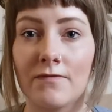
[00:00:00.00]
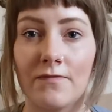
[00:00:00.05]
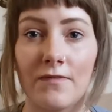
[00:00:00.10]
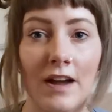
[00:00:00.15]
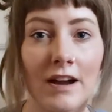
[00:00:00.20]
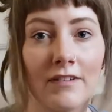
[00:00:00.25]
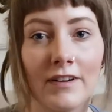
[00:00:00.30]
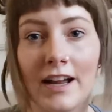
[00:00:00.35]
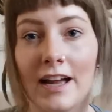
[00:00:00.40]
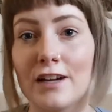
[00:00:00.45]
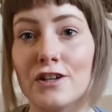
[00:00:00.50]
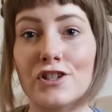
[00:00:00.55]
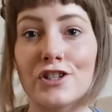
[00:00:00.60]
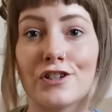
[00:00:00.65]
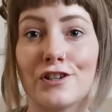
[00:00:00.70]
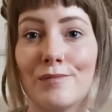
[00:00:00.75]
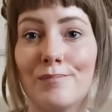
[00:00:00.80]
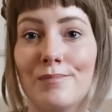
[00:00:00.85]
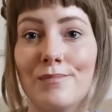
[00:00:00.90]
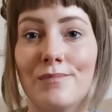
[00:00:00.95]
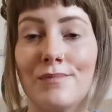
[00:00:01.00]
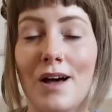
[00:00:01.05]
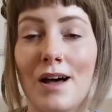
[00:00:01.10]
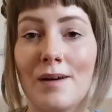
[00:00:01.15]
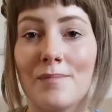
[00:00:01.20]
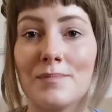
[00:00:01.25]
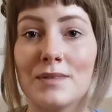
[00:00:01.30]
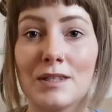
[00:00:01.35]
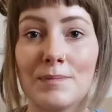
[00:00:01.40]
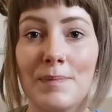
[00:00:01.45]
variation
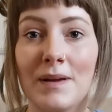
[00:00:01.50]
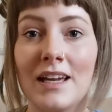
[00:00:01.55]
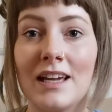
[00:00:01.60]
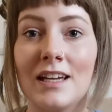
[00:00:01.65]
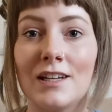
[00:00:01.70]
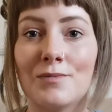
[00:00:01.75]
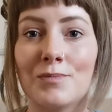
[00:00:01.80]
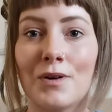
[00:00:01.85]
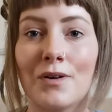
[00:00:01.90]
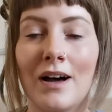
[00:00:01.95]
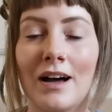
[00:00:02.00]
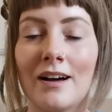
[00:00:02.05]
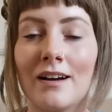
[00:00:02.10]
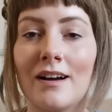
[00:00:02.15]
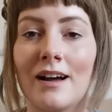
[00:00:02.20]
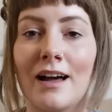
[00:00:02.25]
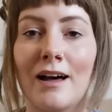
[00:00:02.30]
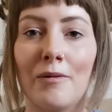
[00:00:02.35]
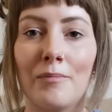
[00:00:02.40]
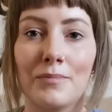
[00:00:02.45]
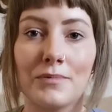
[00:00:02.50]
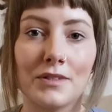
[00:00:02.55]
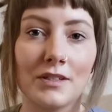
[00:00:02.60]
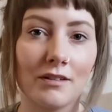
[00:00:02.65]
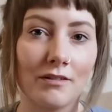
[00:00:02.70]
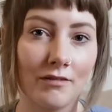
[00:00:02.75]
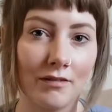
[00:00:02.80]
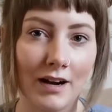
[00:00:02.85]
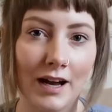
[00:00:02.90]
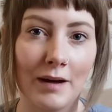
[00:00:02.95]
and speed will help to
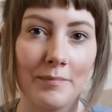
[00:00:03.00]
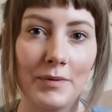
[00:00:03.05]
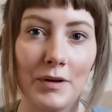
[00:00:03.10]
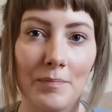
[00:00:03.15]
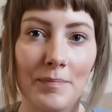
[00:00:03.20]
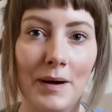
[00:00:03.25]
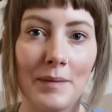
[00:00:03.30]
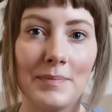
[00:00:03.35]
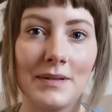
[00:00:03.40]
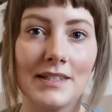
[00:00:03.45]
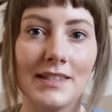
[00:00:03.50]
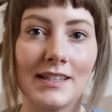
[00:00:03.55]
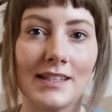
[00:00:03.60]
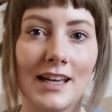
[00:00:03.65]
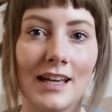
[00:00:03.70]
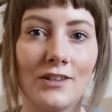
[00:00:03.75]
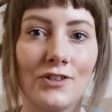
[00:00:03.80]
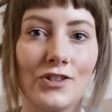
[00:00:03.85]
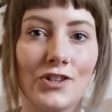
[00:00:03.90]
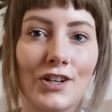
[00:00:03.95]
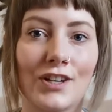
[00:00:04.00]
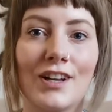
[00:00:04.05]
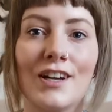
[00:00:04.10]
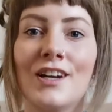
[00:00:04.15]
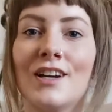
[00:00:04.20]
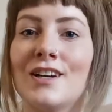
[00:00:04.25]
grab your puppy's attention.